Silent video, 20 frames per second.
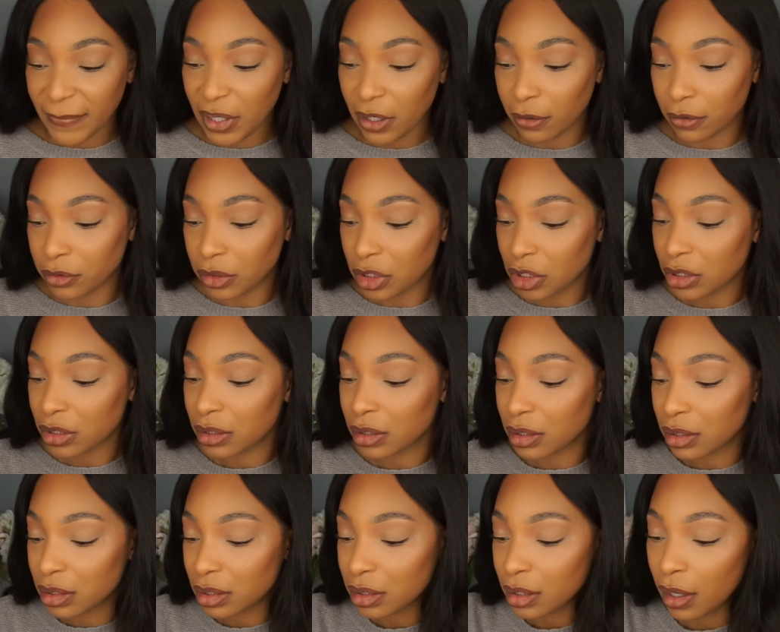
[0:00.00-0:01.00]
Oh
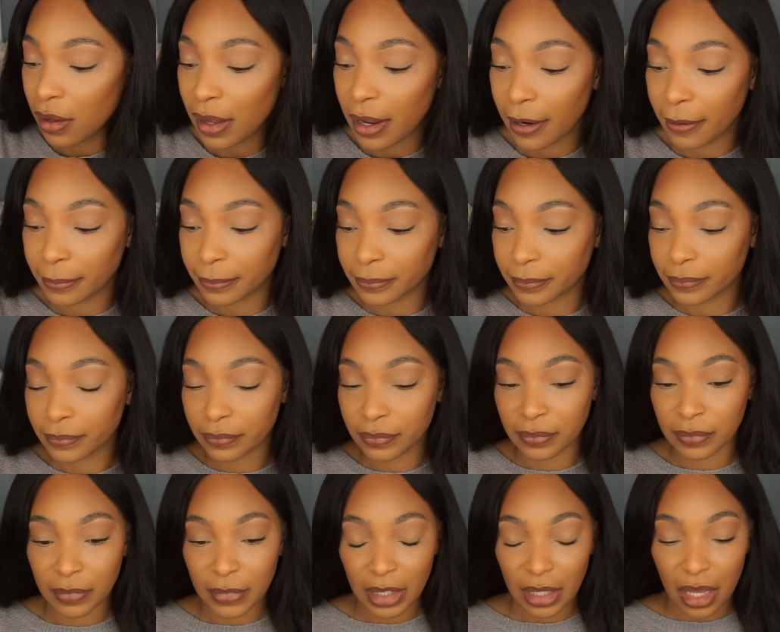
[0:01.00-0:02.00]
Jesus. Okay.
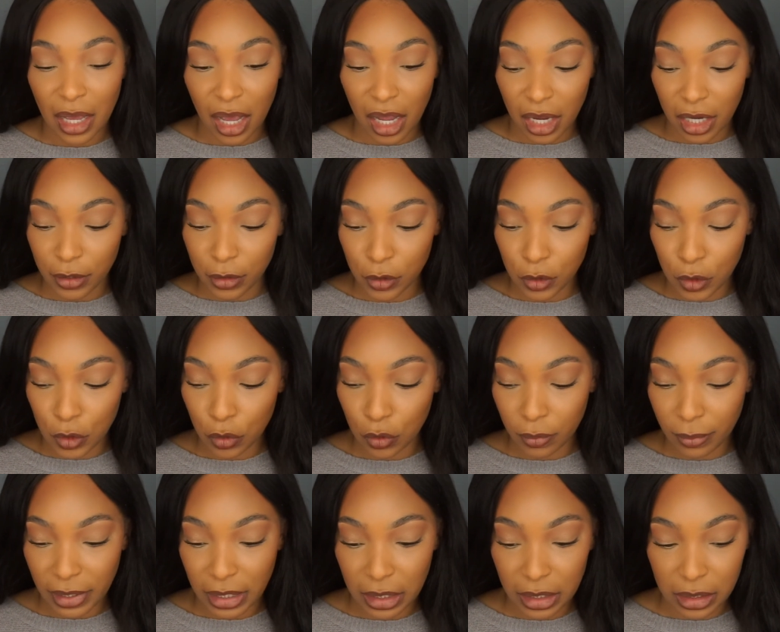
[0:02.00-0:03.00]
Got 2
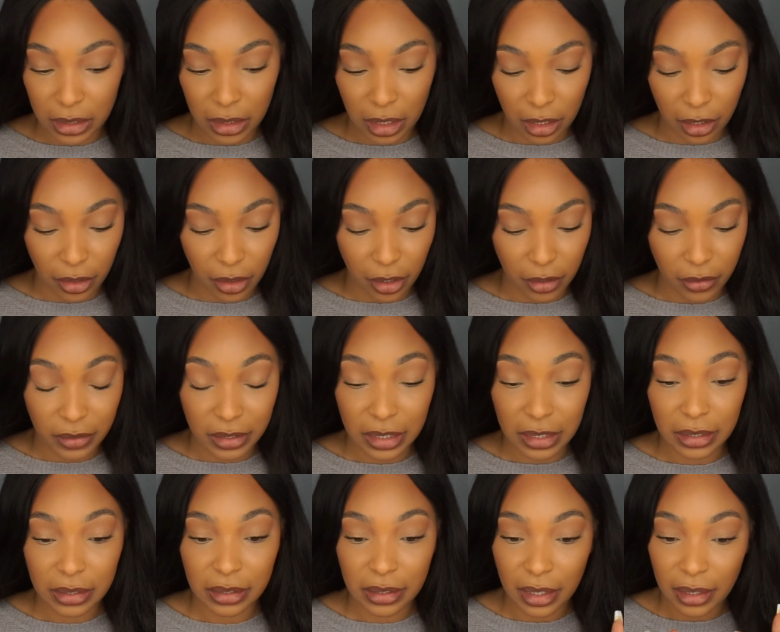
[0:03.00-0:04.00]
minutes and
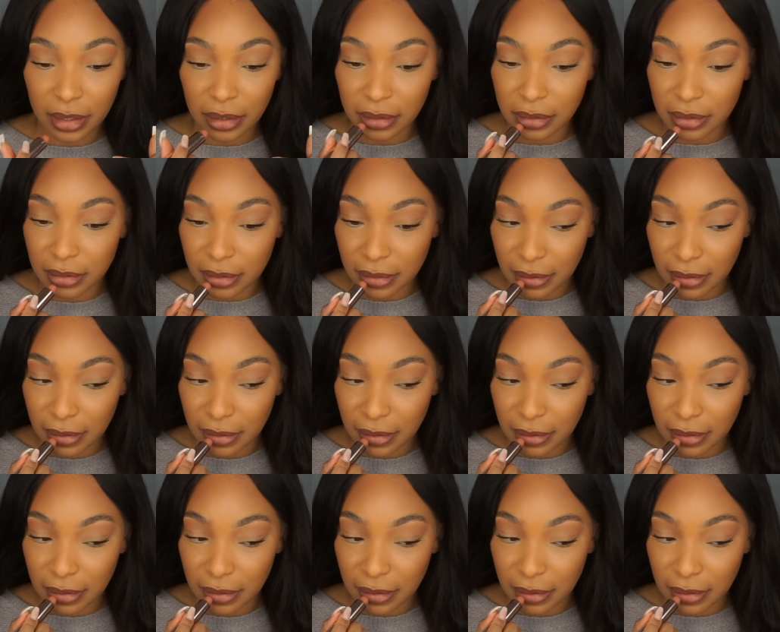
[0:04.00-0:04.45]
13 seconds.